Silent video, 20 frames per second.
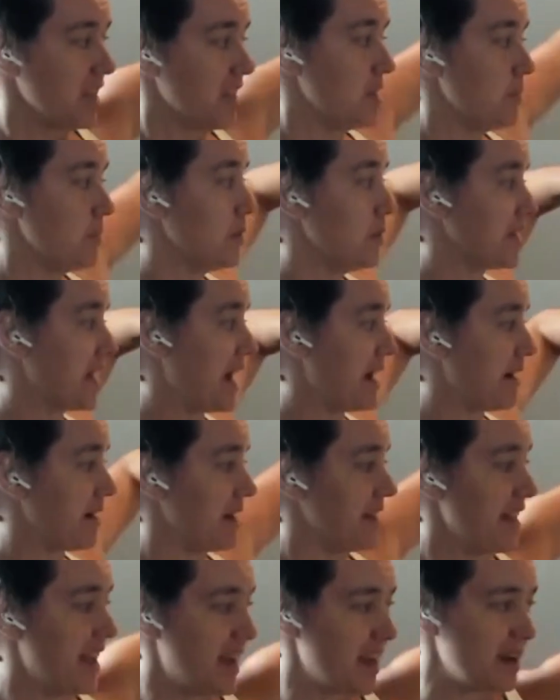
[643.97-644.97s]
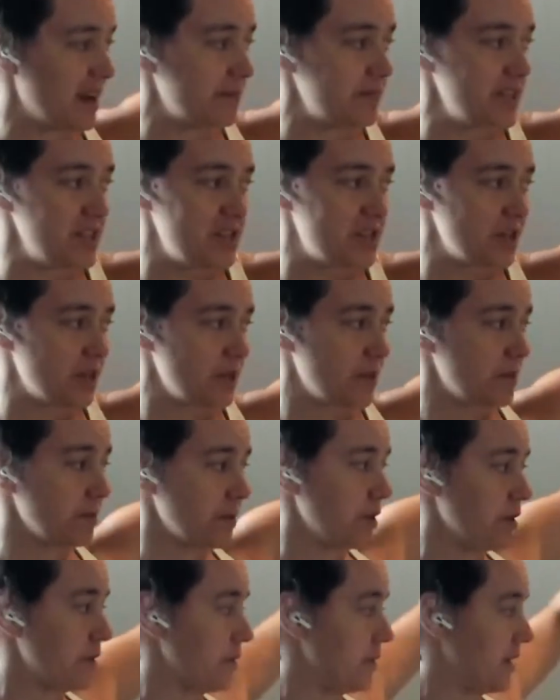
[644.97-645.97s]
you will carry that amnesia
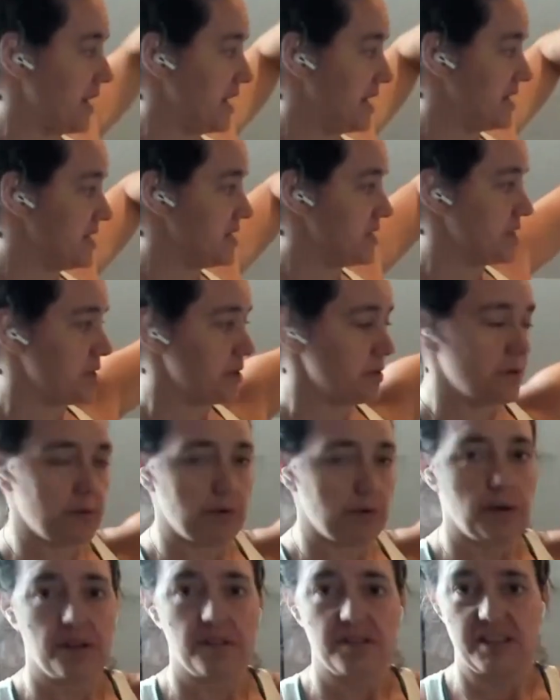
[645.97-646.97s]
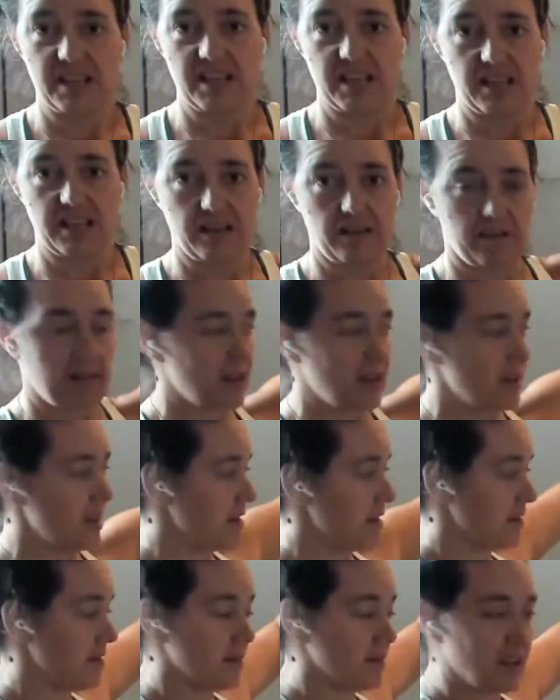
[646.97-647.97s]
through into these
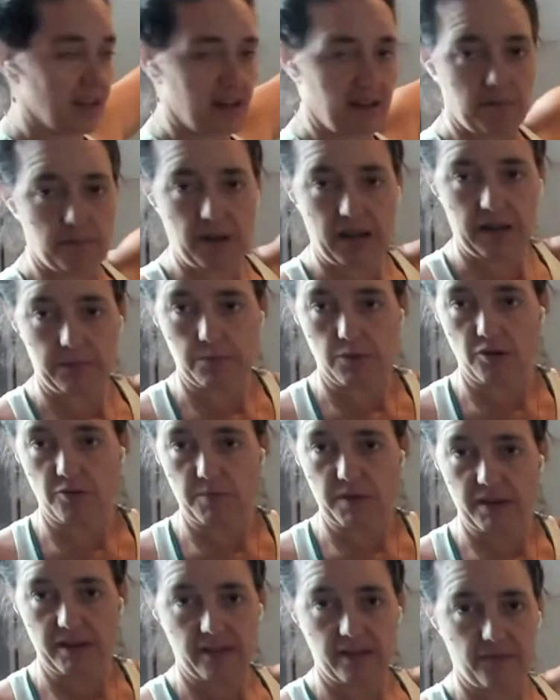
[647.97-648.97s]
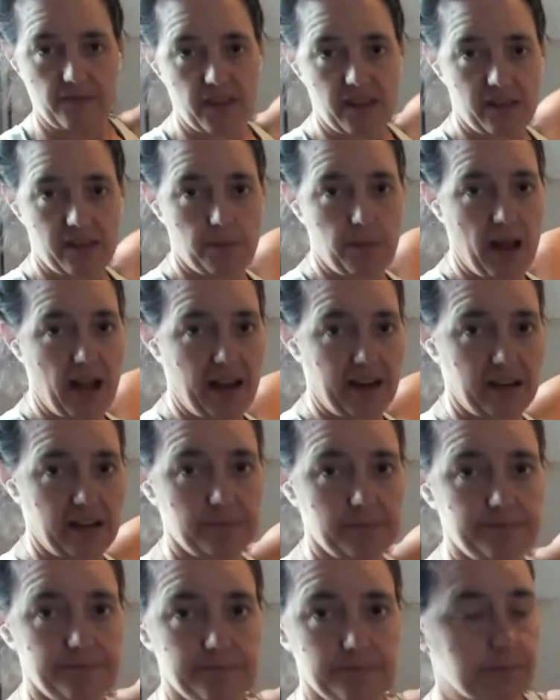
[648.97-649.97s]
6 main movements of the spine.
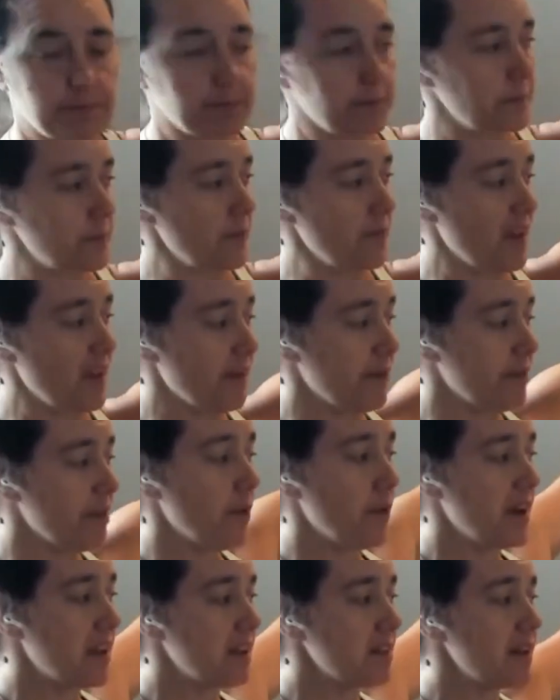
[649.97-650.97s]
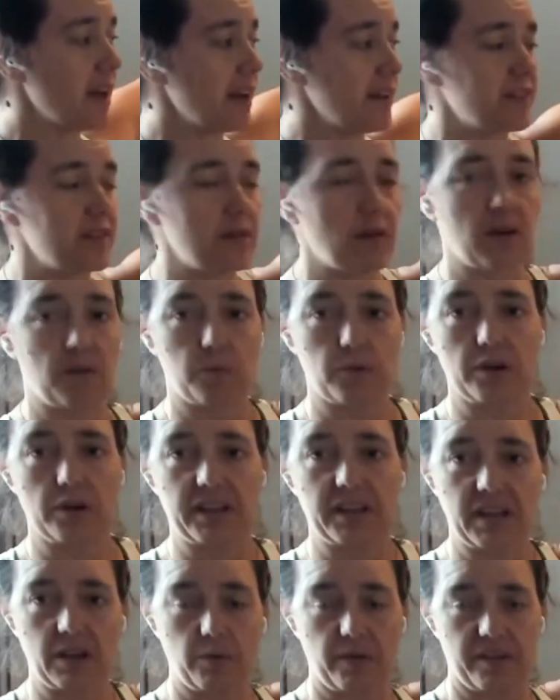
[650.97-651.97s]
So unless you are
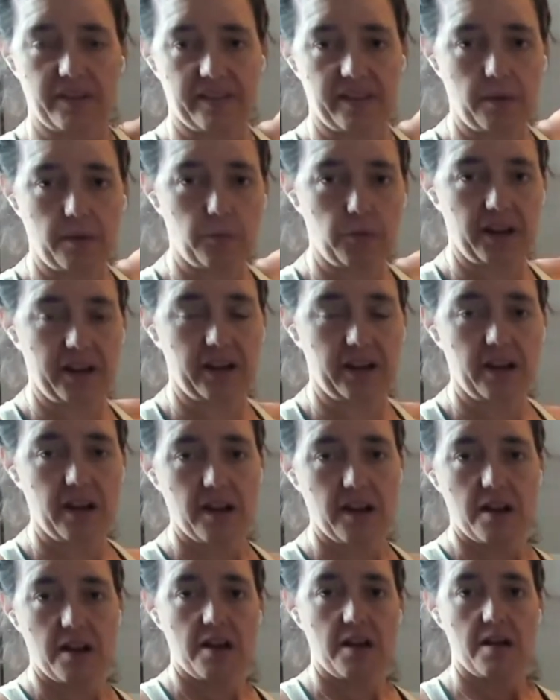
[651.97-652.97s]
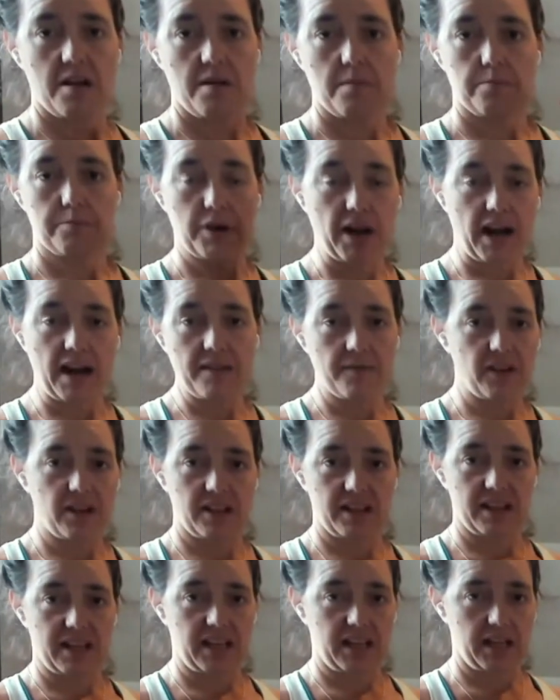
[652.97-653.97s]
working with someone
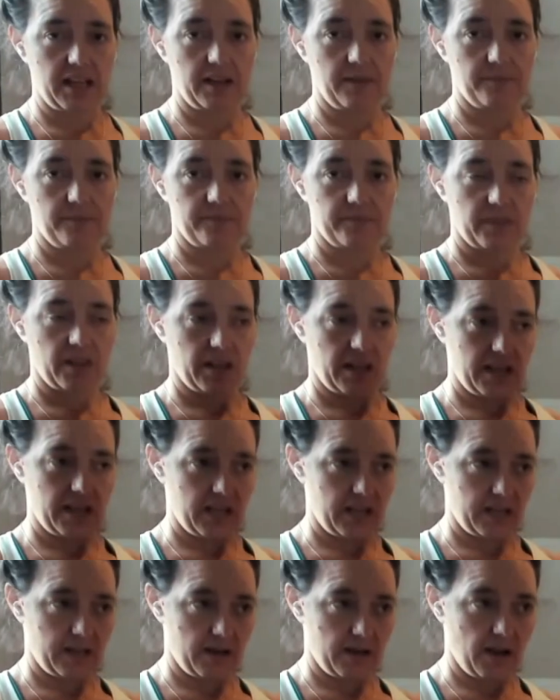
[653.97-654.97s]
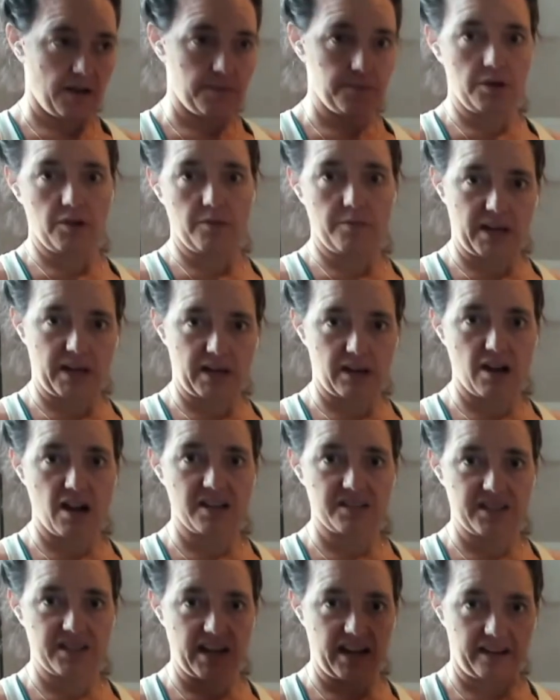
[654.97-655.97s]
privately in a movement
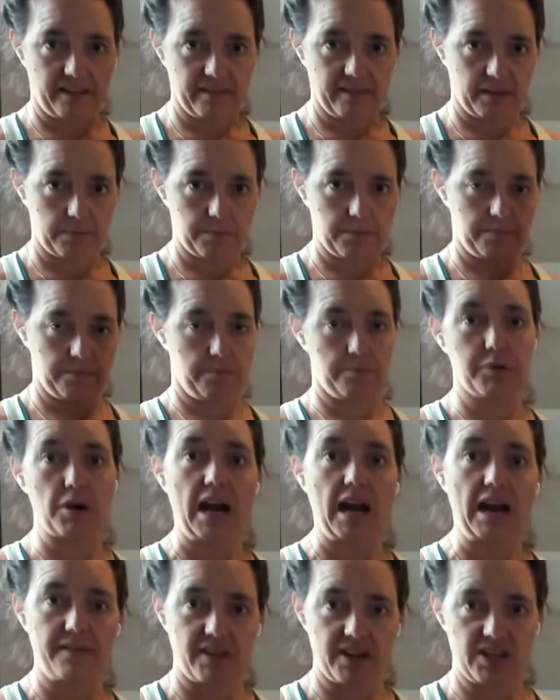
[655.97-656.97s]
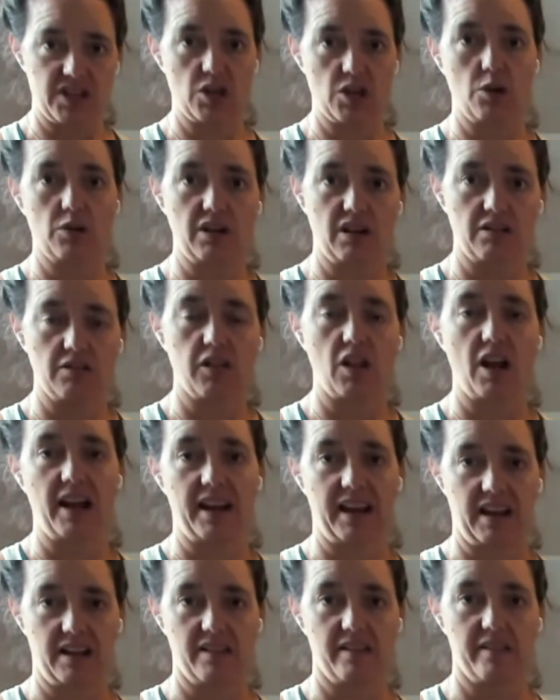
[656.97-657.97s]
context with private yoga
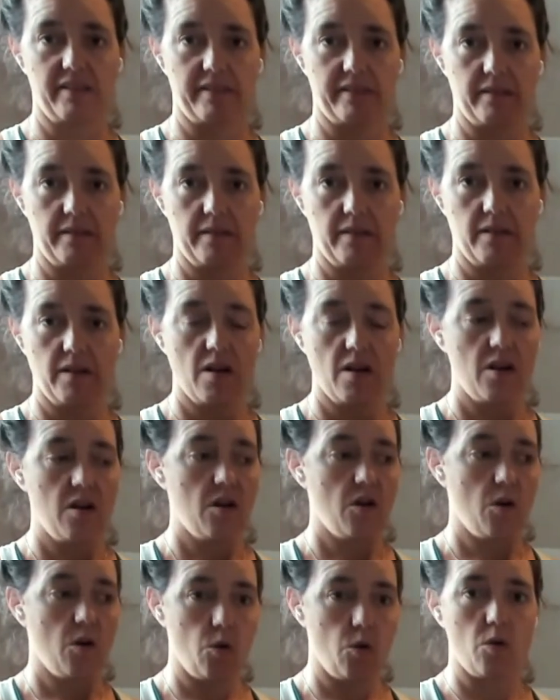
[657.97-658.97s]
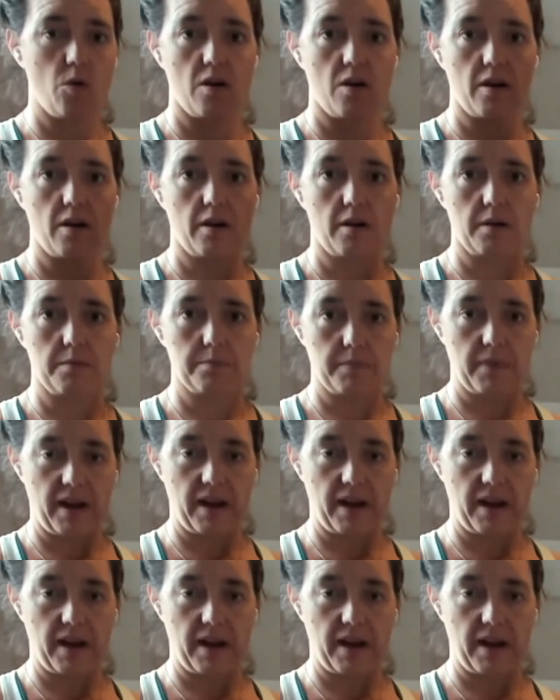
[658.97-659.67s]
clients or